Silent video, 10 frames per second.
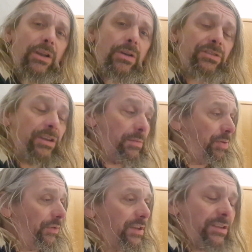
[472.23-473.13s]
I'm going to
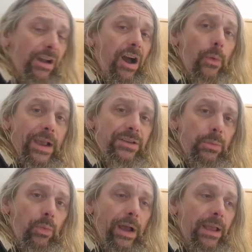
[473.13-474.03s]
put this car away
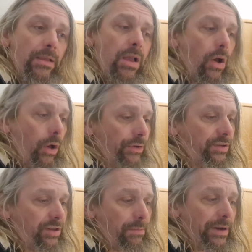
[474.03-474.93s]
somewhere, or
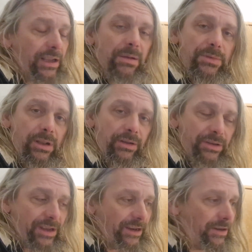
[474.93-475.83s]
somebody comes along
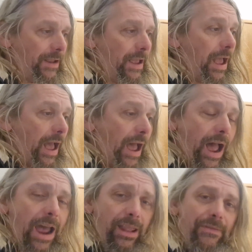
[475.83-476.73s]
and says,
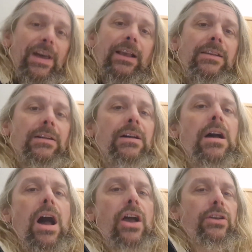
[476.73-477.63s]
I'll have that
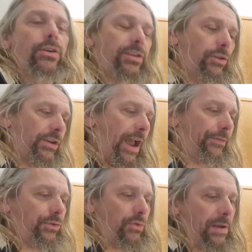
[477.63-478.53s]
car, I'm going to look
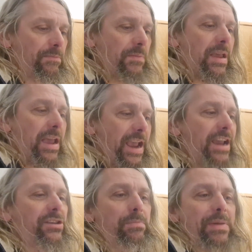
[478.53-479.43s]
after it,
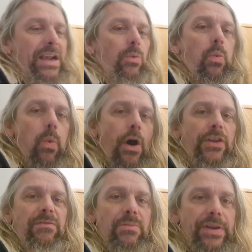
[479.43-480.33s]
here's a big
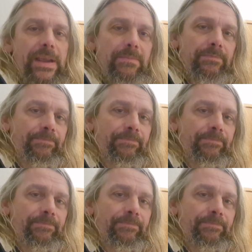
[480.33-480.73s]
wad of money.